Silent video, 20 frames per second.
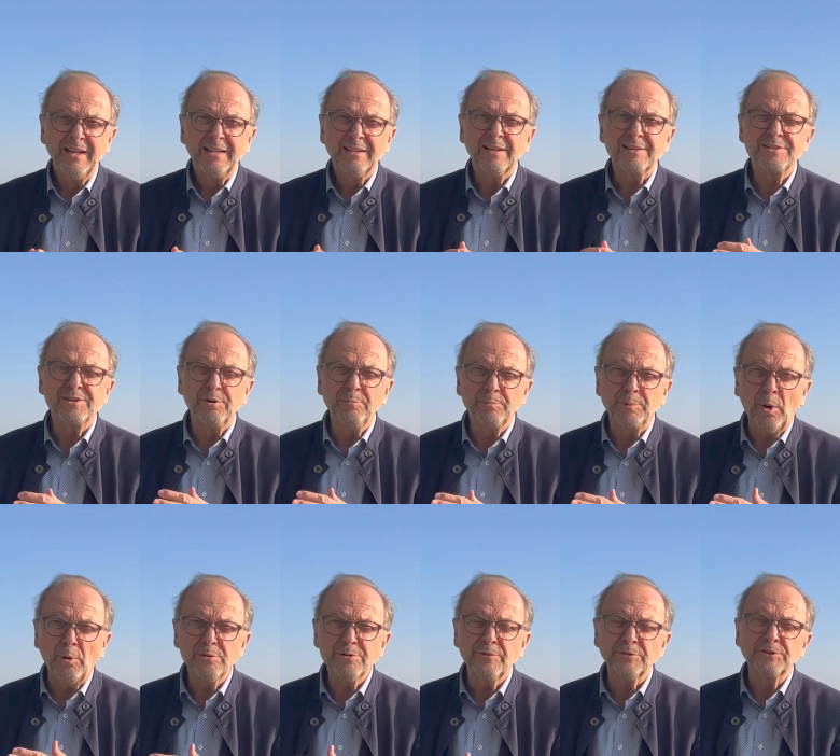The
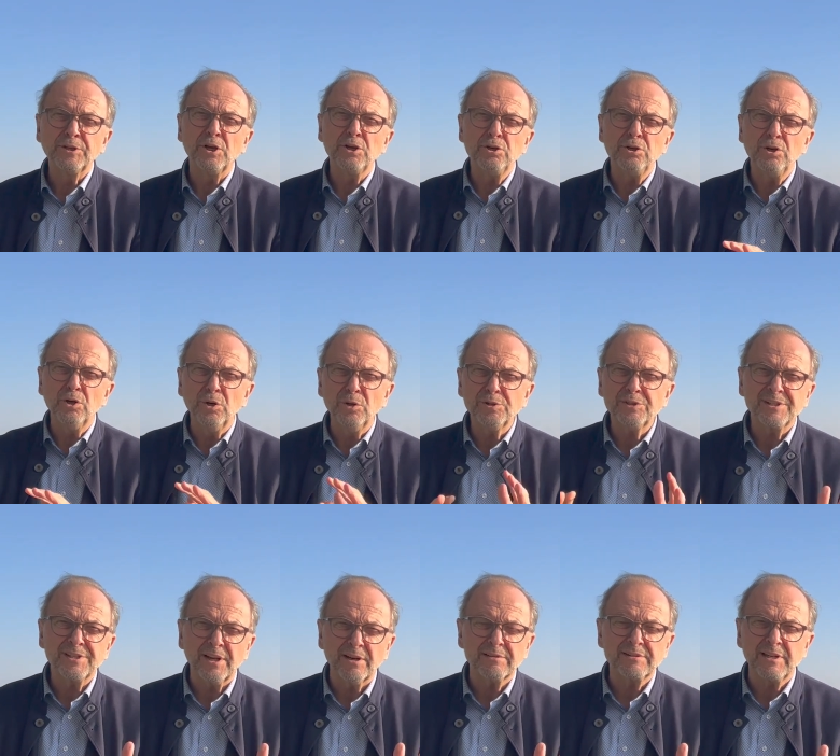symposium was a huge
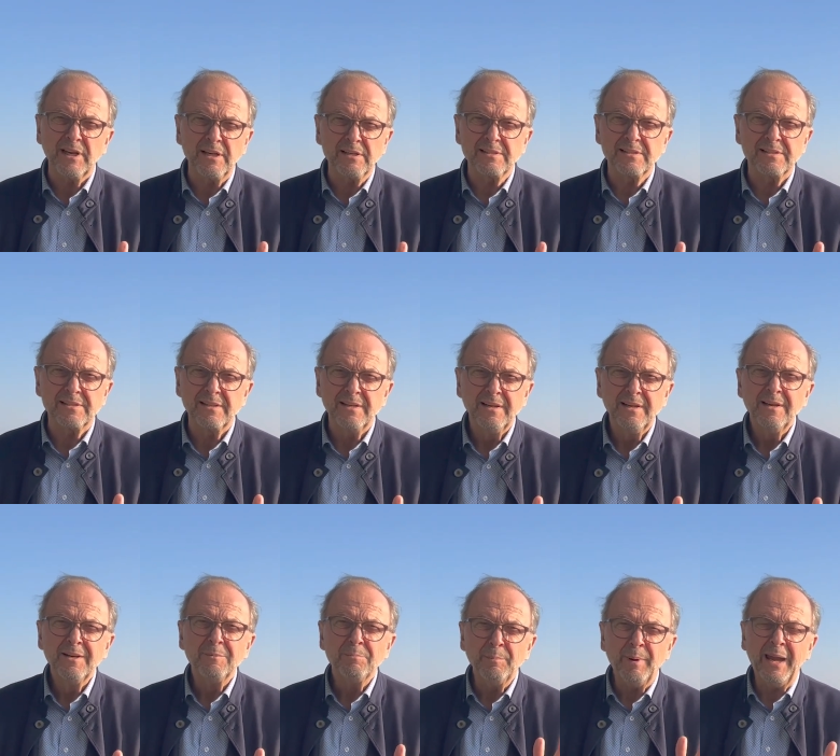success,
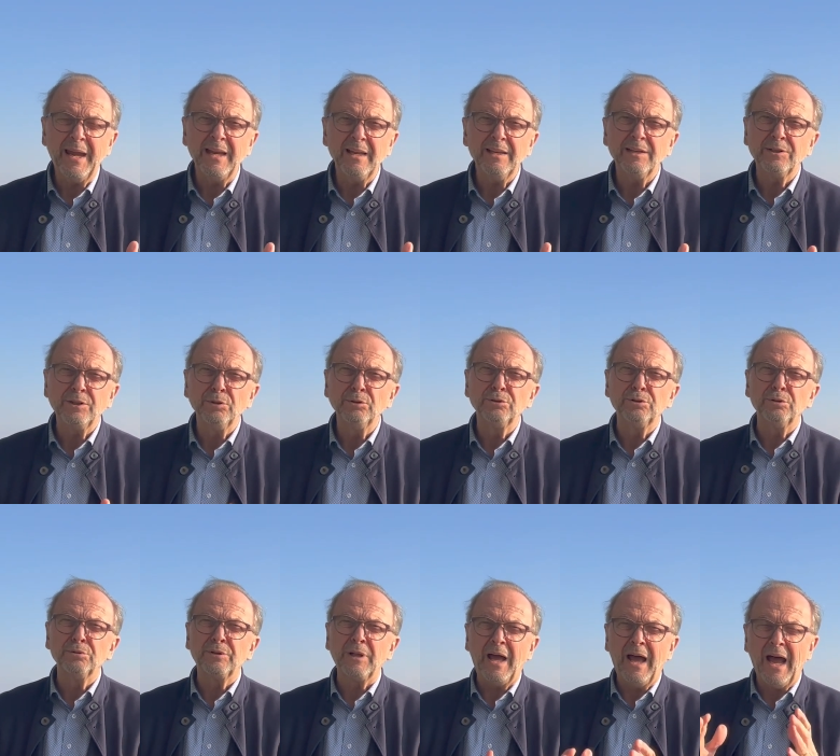mainly due
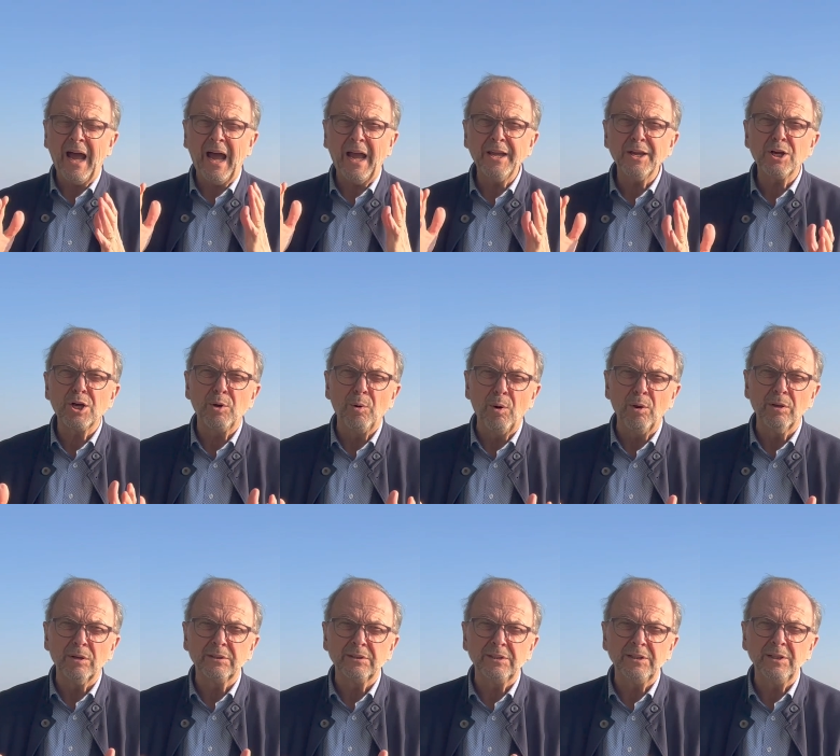to the high
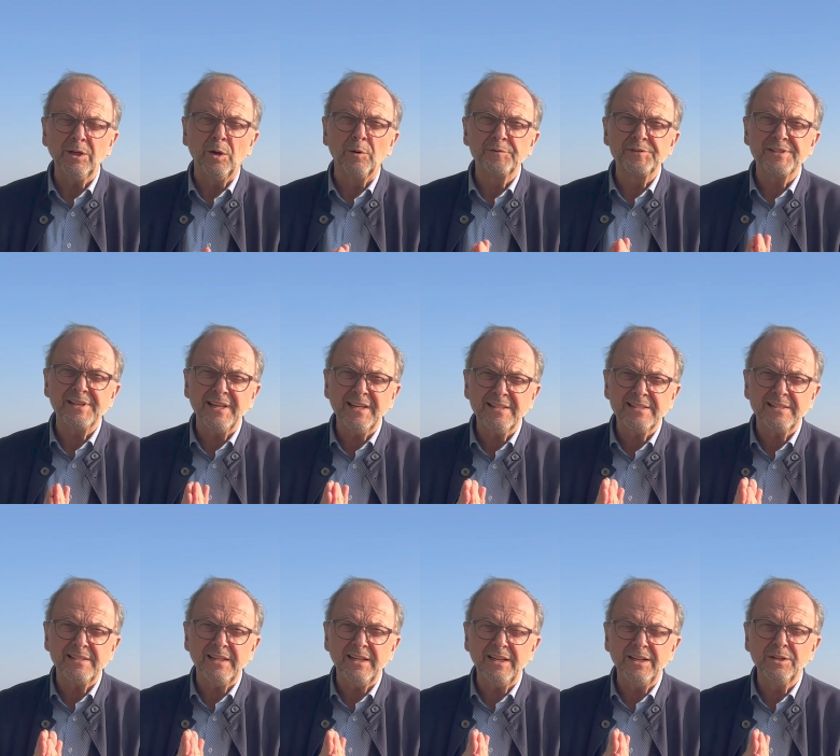quality of
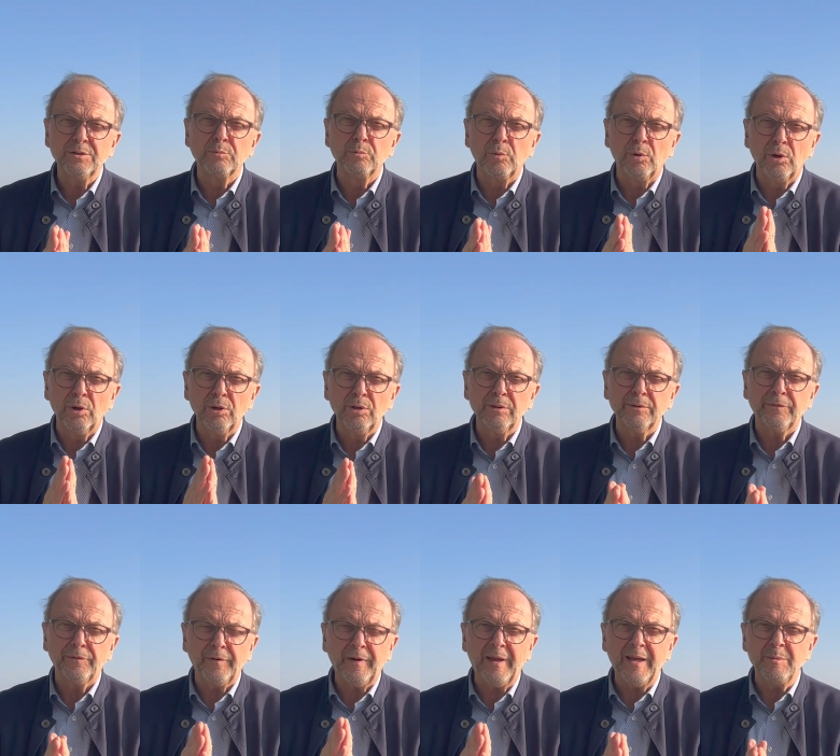16
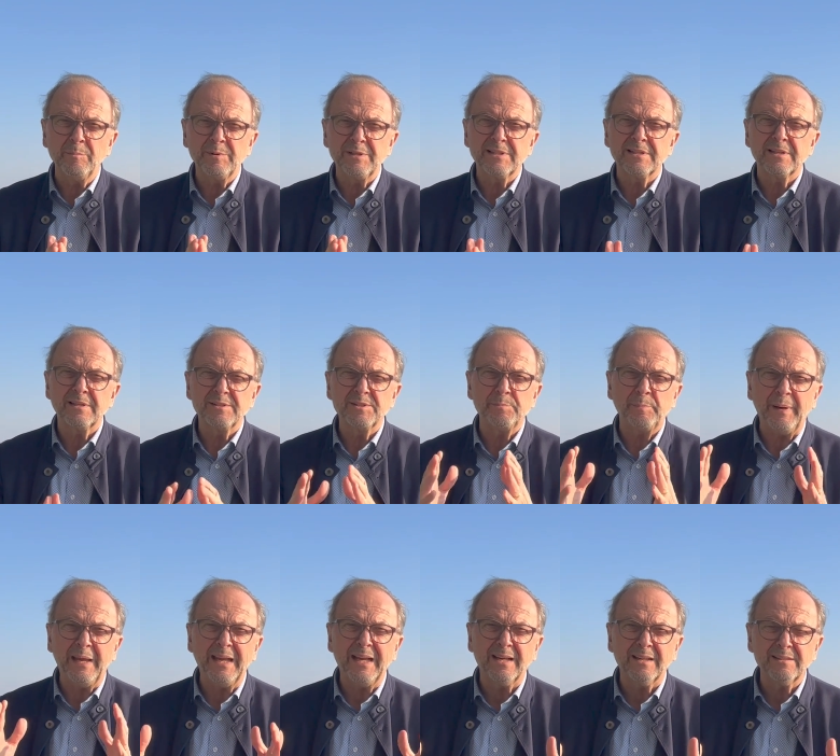world-famous
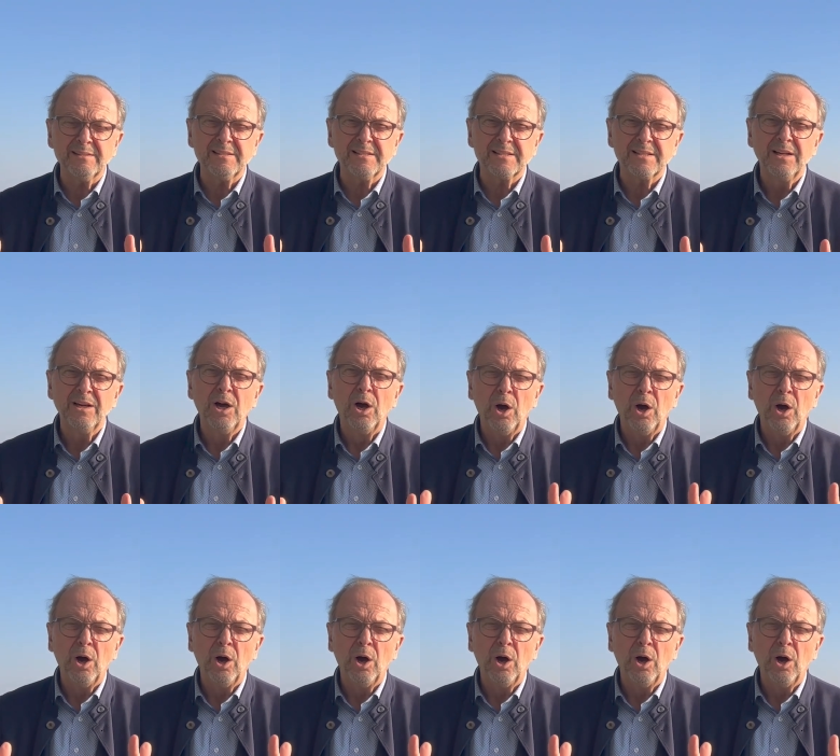speakers,